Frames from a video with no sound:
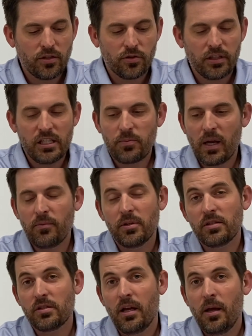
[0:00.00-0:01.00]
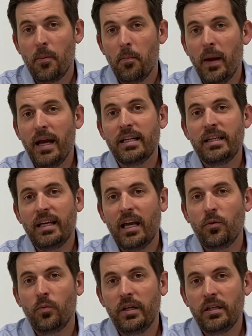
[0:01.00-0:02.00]
or lease payments made in the
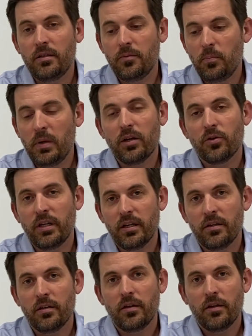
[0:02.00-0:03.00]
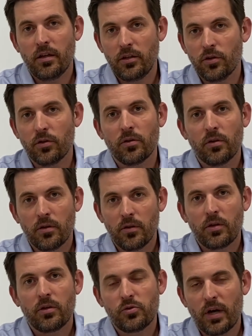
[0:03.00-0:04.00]
8-week period that you're
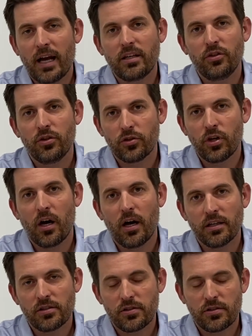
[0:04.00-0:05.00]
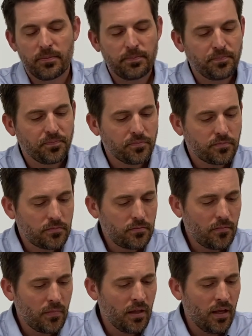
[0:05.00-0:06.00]
tracking your costs.
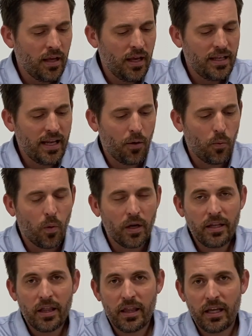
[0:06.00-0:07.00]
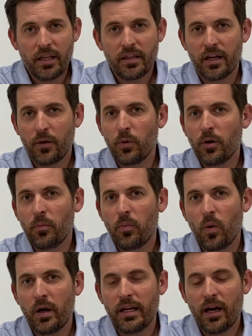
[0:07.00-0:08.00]
Now, one thing that I will
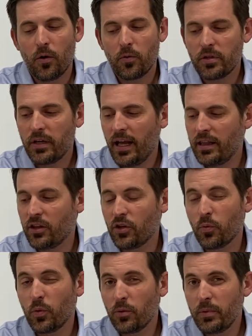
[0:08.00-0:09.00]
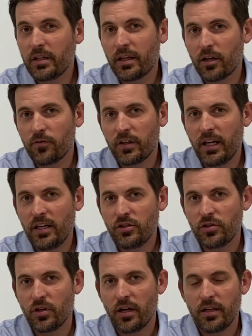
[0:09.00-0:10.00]
point out, and that there will be
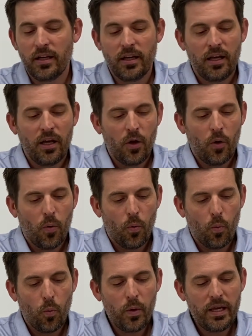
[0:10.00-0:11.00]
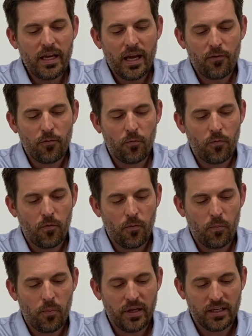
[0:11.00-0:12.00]
clarification on, we
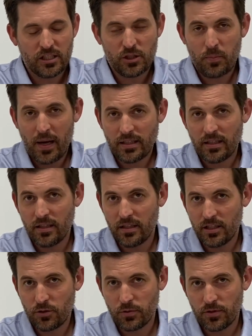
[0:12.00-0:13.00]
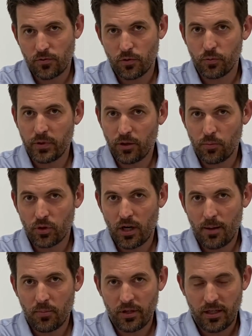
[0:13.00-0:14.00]
have been expecting that this was for real
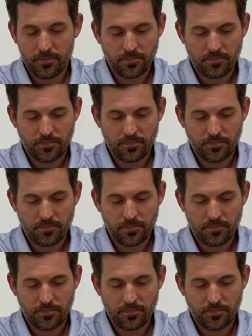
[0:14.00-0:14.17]
property,